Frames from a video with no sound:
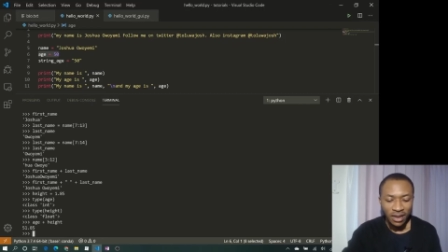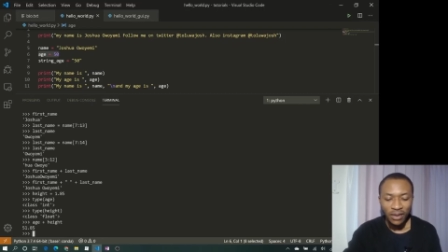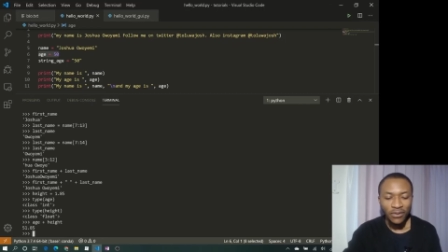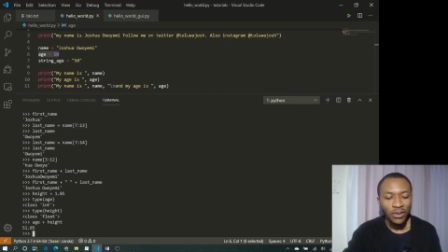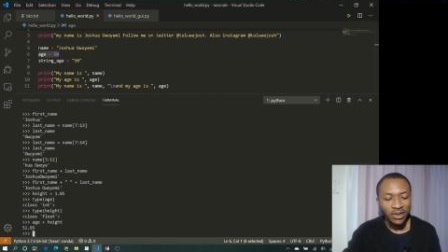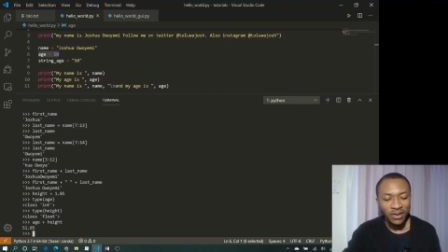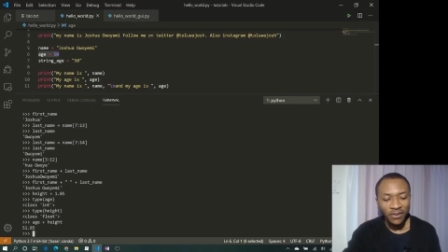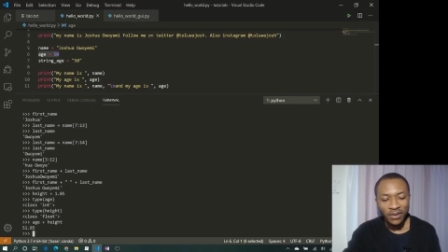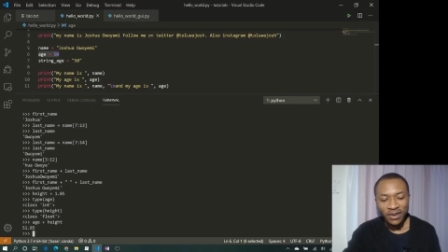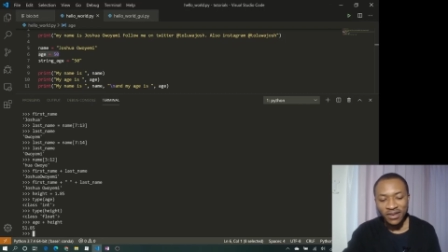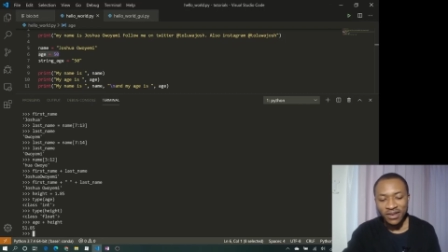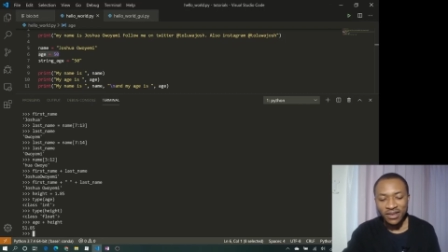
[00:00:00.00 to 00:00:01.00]
Of course, the
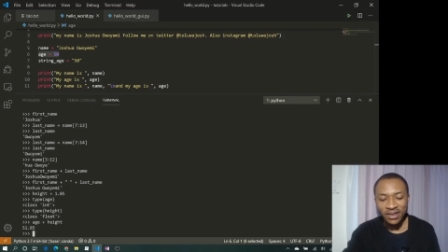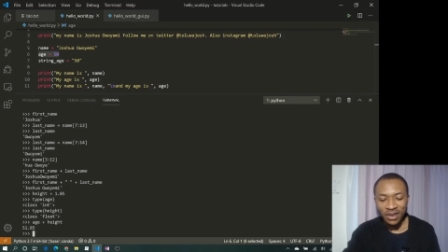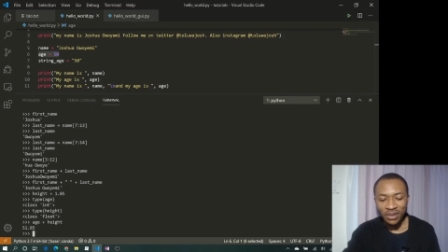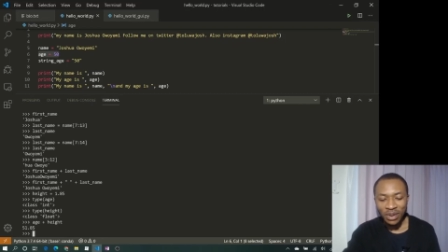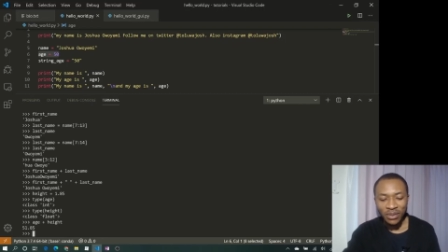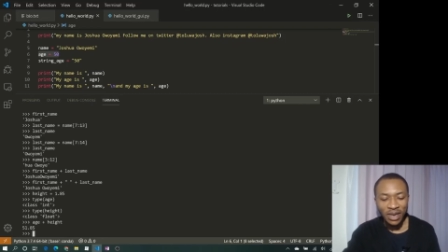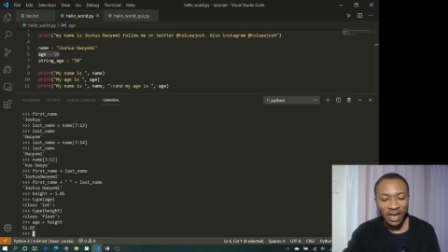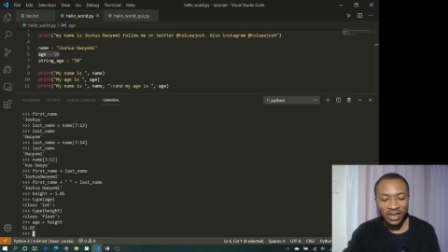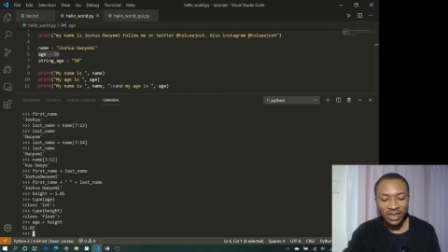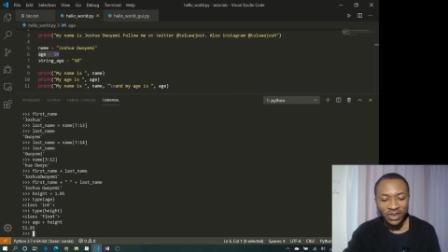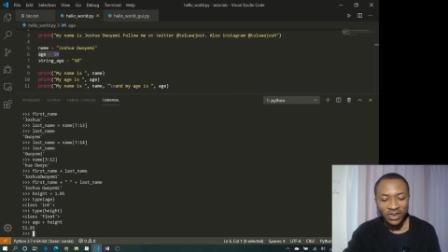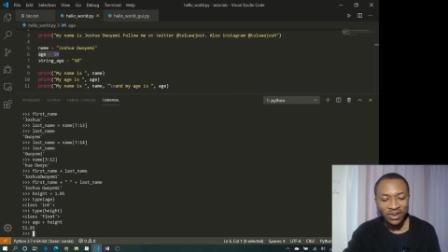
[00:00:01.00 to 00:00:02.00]
first is maybe
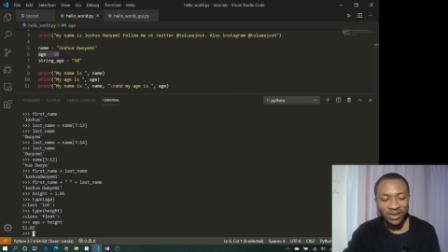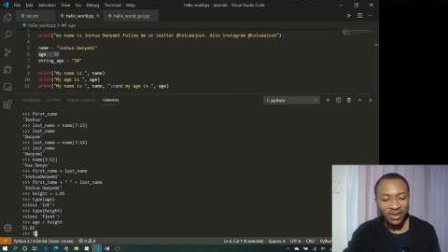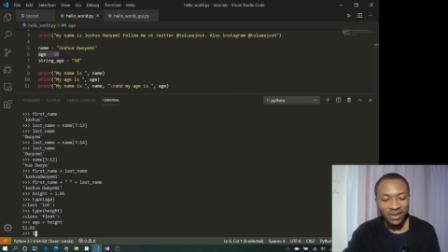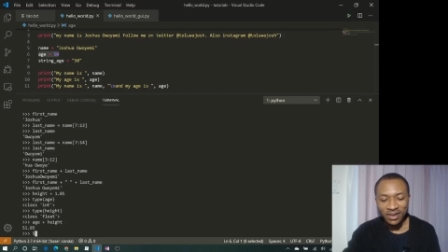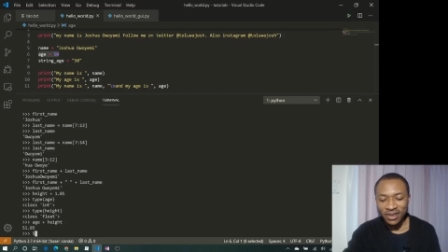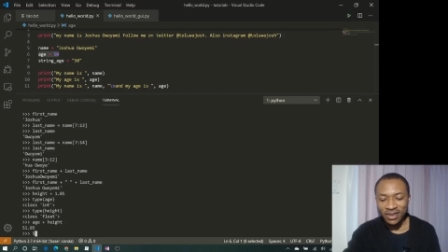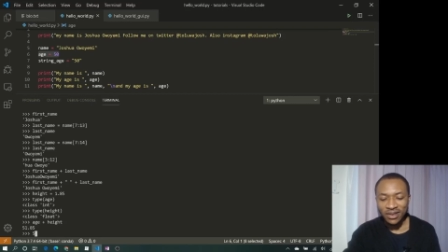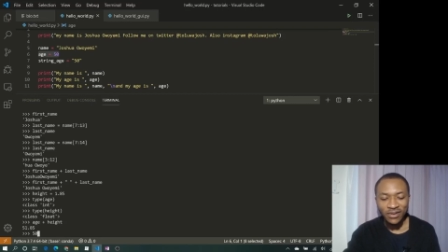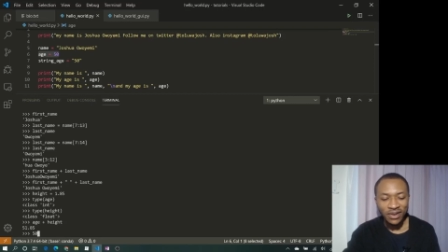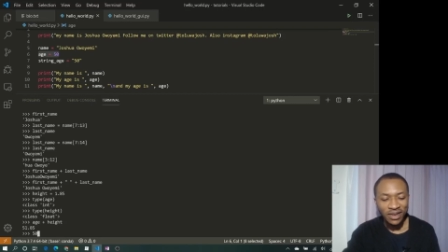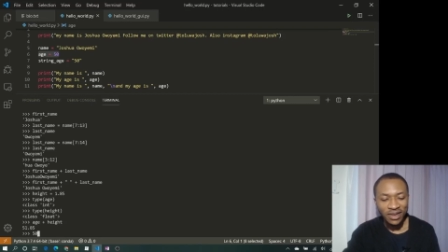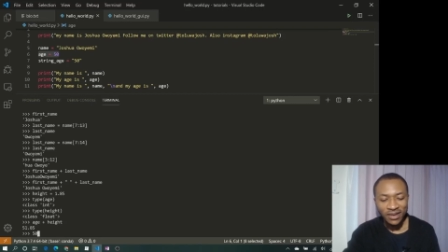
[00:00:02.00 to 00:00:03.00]
addition. This is
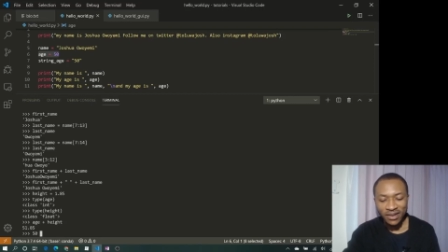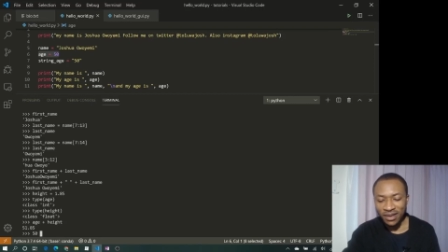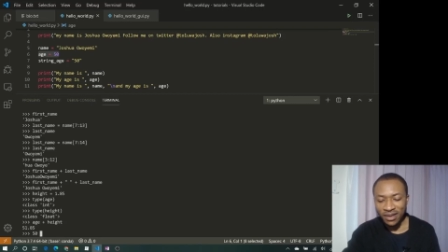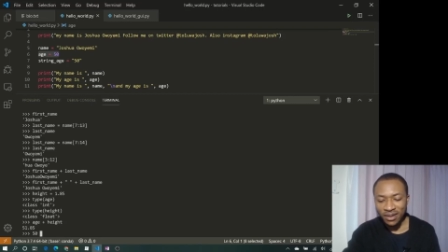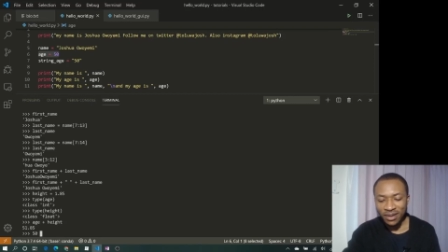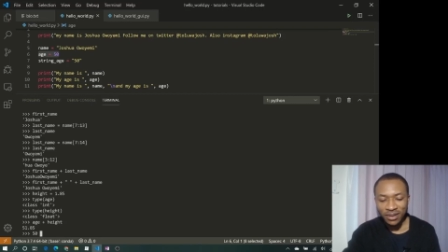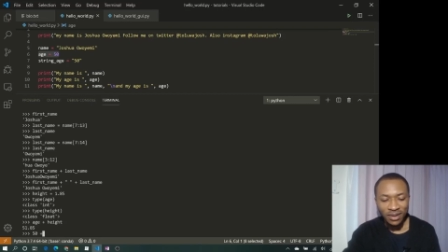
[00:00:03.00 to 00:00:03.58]
very easy.